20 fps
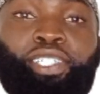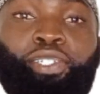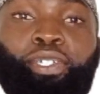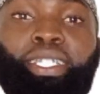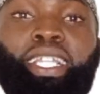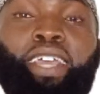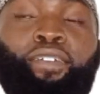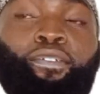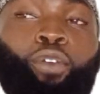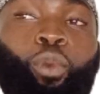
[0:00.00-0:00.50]
So
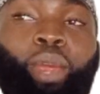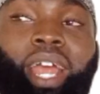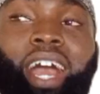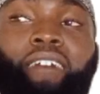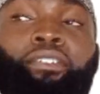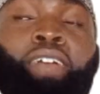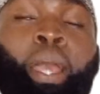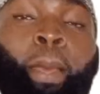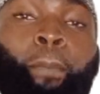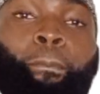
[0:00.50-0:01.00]
therefore, we
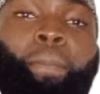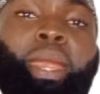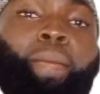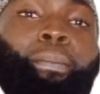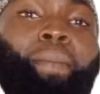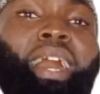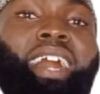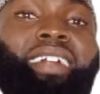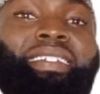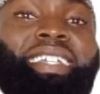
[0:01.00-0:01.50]
have
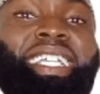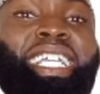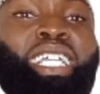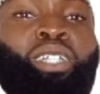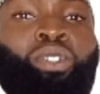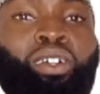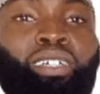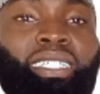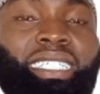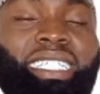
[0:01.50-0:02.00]
Bi
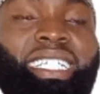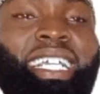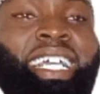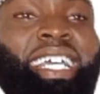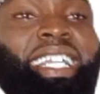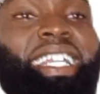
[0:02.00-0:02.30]
Maridatin.